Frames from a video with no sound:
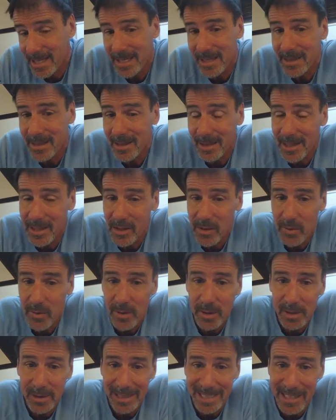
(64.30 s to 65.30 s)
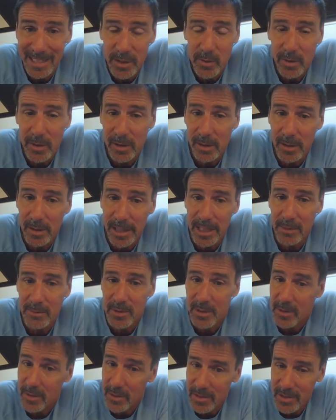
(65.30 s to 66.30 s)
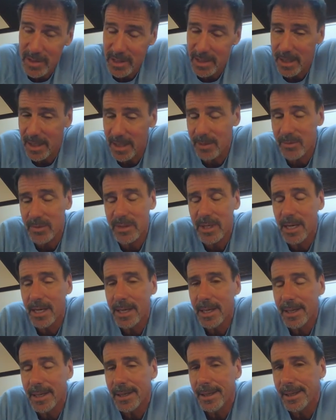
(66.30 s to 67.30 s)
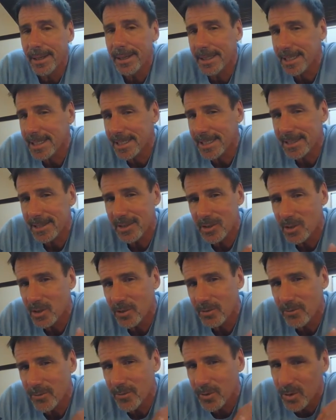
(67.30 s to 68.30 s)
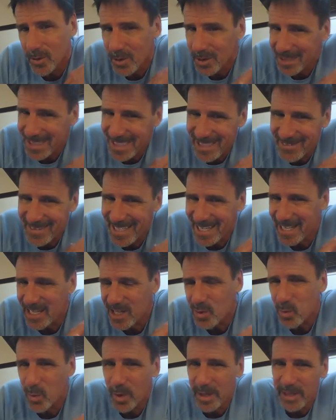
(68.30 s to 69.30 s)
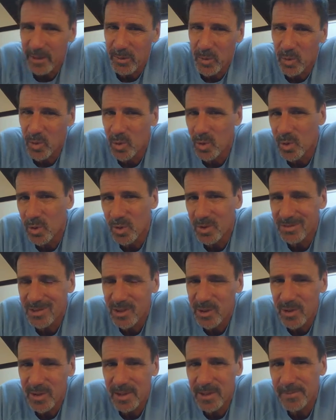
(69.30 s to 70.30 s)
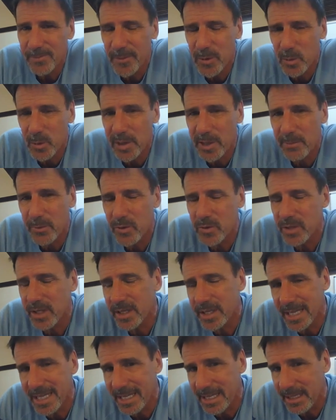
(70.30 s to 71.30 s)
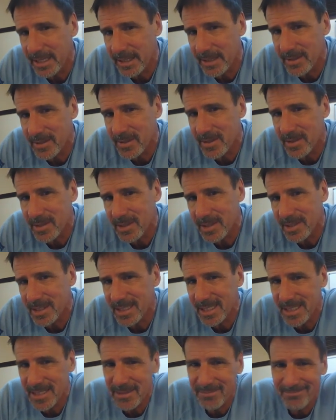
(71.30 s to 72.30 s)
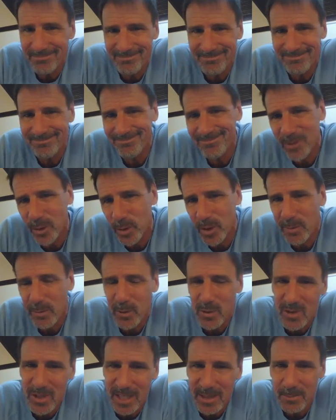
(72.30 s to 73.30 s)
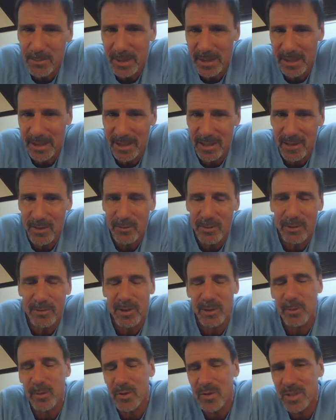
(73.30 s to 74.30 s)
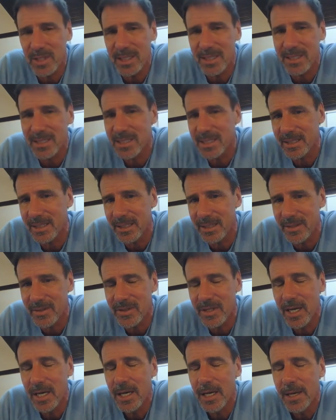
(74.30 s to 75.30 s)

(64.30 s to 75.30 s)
and then the least critical items are the C items. You shoot for kind of an 80-20 rule, sort of 20% A's, 30% B's, 50% C's.